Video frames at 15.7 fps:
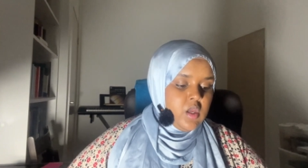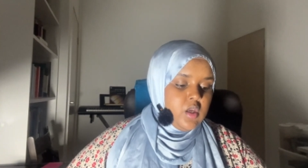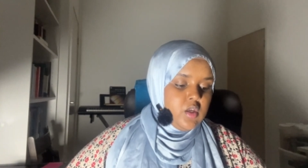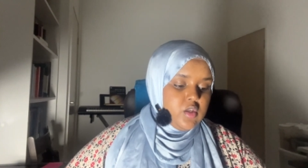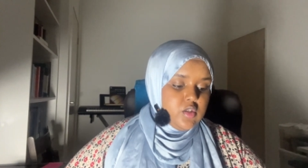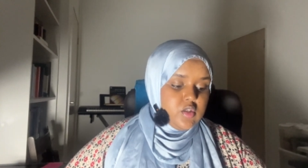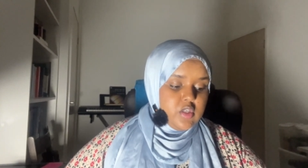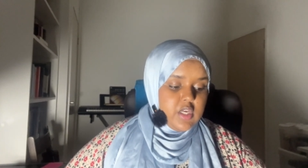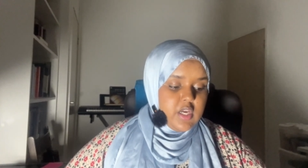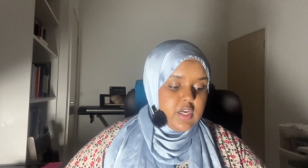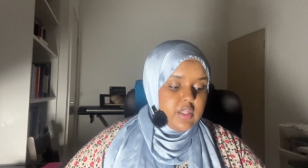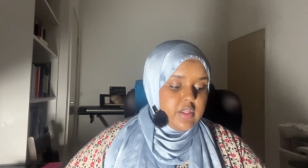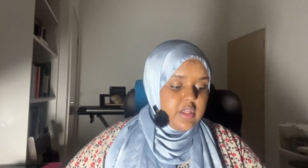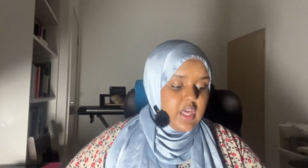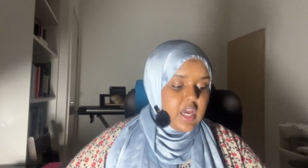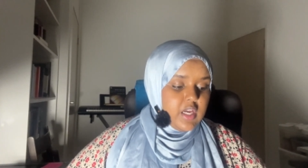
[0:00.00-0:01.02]
So yeah,
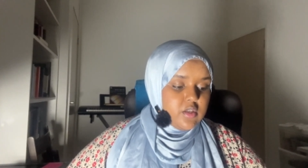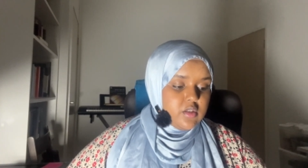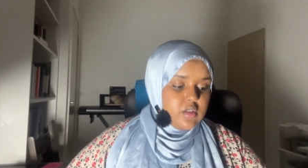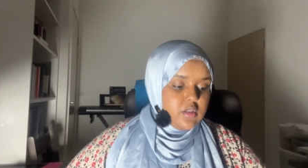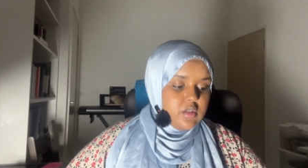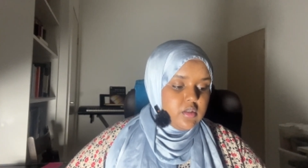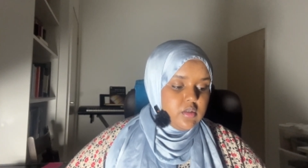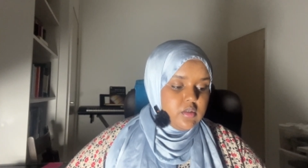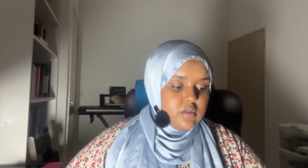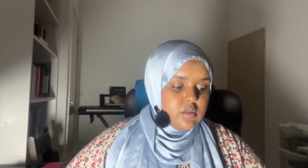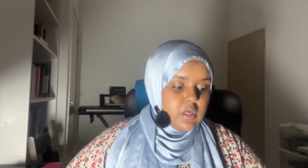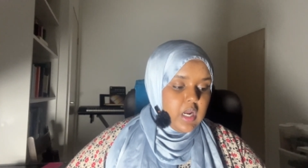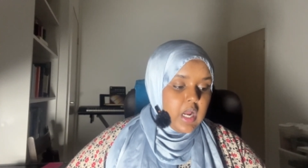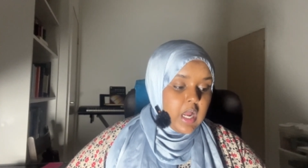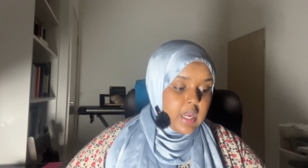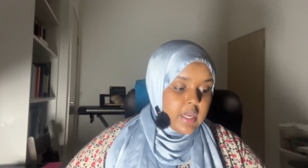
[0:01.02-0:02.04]
that
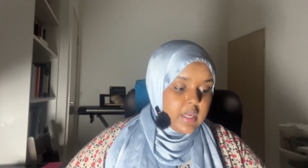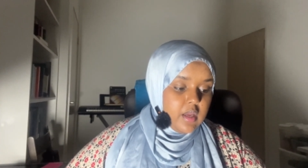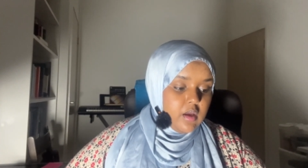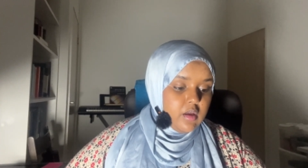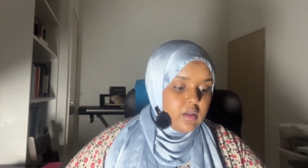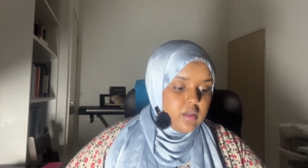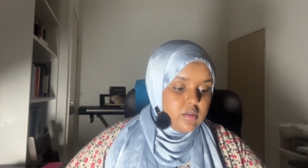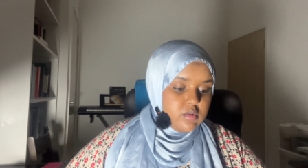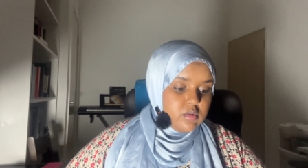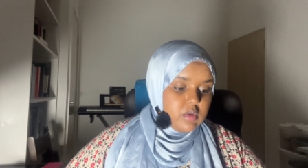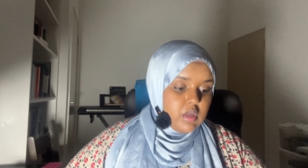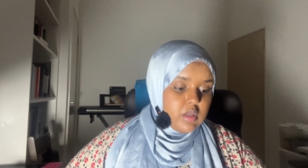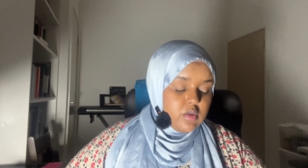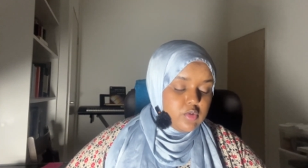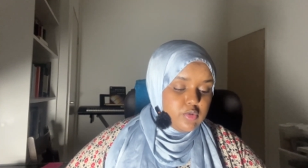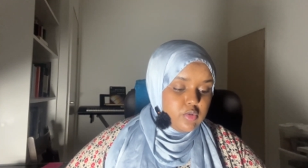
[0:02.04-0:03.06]
ayah in
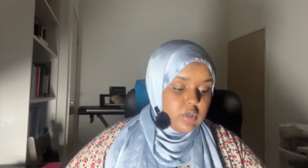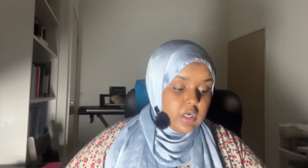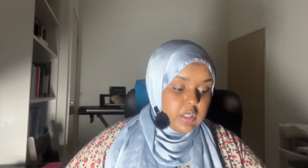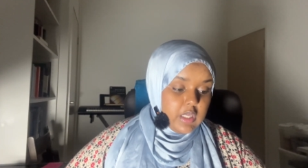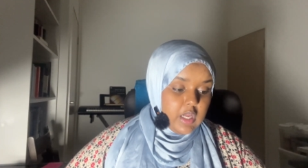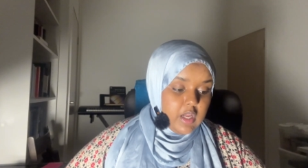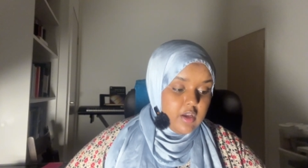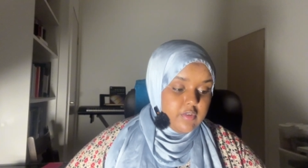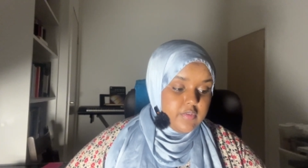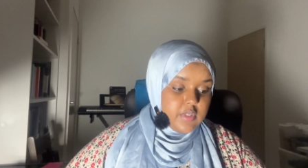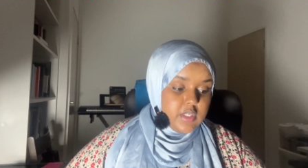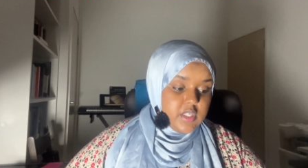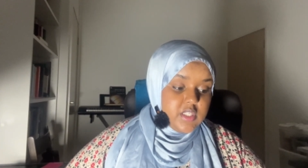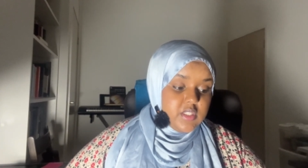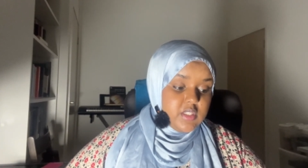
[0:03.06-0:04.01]
Surah Al-Kahf is